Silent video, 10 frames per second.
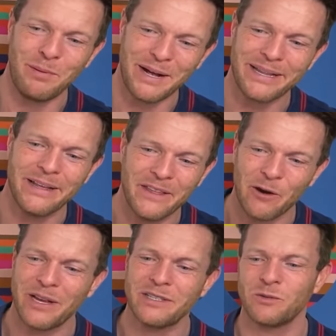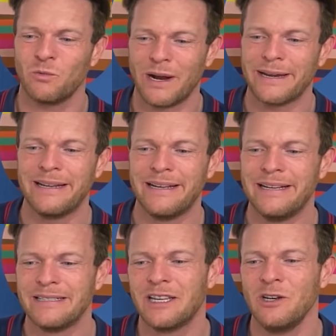But there is one
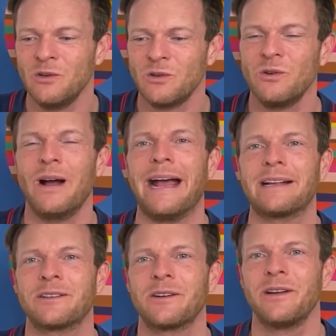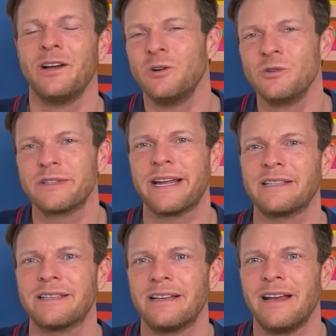Telugu actor who
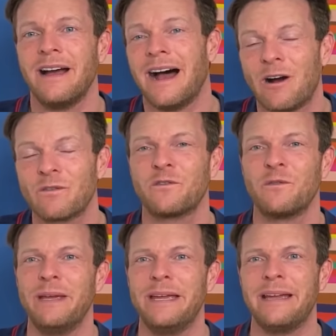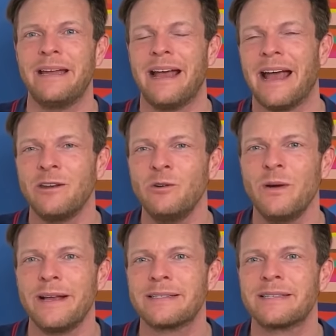stands out for me and
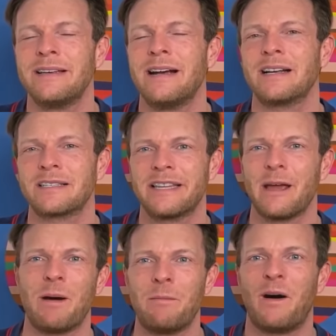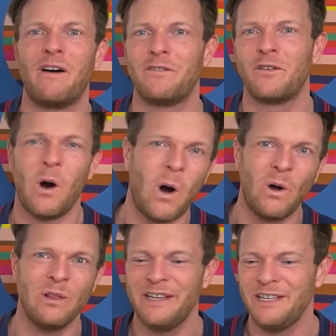who is a step above
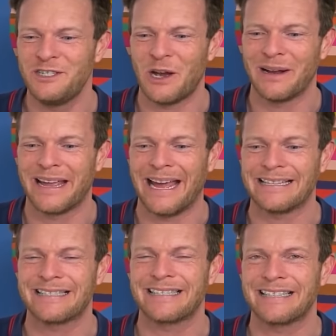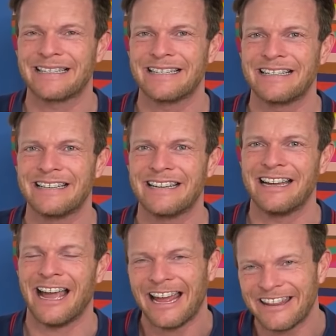all these young cats.
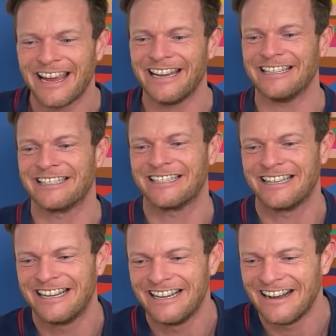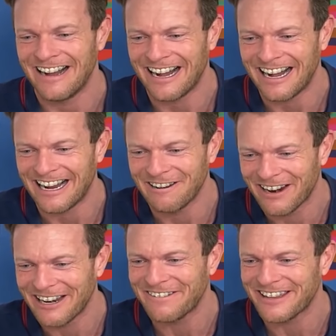And that is, are you
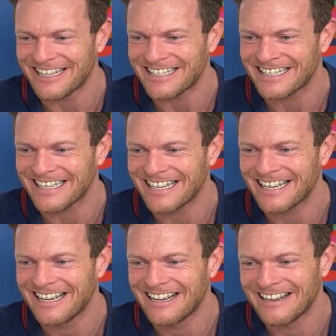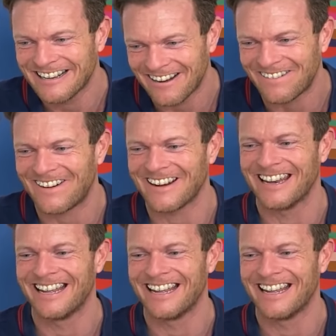ready for this? Come on.